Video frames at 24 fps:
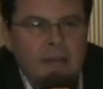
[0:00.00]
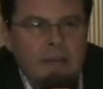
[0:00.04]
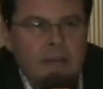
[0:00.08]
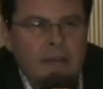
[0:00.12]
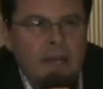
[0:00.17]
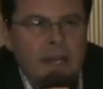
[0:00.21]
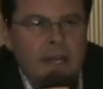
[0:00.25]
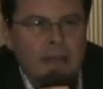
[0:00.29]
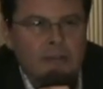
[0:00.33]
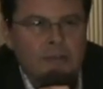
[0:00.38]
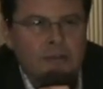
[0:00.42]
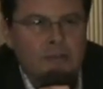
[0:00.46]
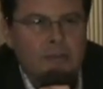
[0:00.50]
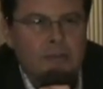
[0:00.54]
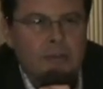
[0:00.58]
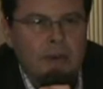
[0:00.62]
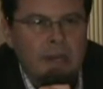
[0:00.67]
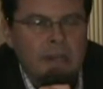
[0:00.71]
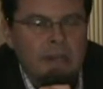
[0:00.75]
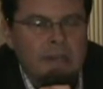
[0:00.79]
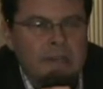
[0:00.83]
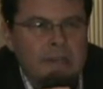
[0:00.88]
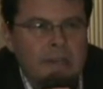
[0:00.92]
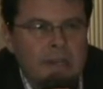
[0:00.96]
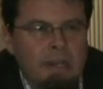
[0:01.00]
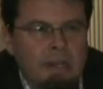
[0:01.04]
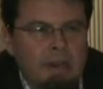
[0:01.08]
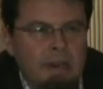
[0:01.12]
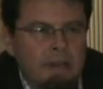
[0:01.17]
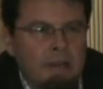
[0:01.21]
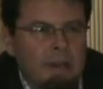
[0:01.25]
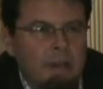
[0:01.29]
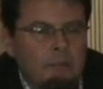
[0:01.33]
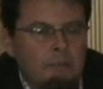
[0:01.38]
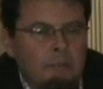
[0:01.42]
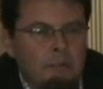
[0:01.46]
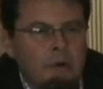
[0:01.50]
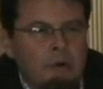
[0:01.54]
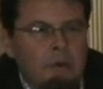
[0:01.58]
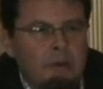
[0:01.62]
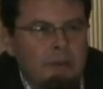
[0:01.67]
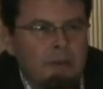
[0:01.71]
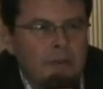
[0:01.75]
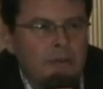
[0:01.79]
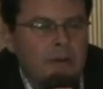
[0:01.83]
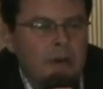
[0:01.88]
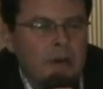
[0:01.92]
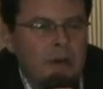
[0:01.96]
the national mindset that brought
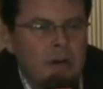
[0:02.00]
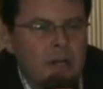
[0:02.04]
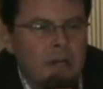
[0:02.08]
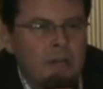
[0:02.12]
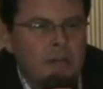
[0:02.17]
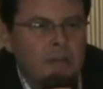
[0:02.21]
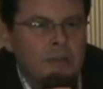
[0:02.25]
Iran